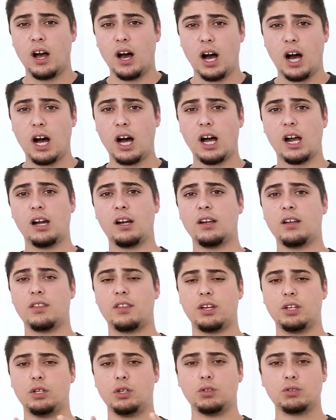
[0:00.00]
are
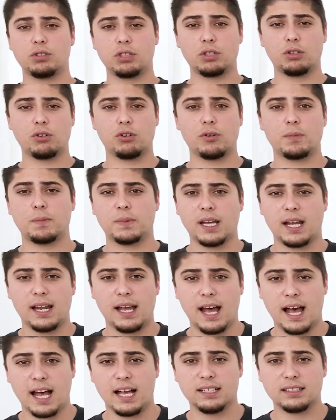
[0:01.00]
the user group that
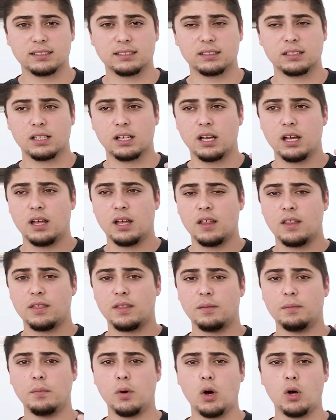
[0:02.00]
has
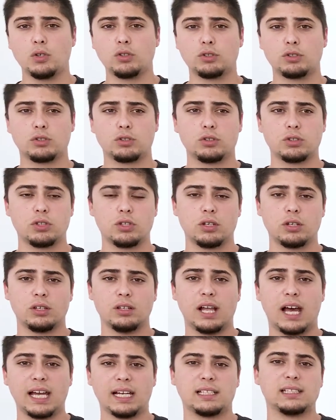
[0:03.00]
the most
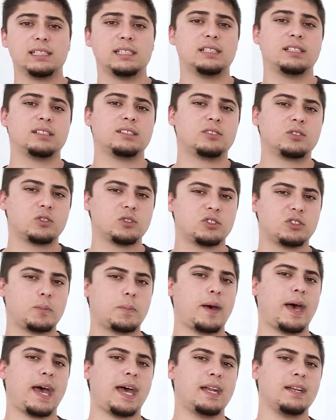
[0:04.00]
likeliness to
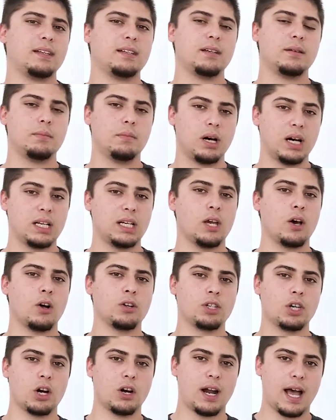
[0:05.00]
spend money
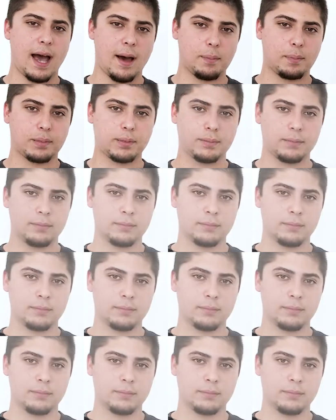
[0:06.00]
on your app.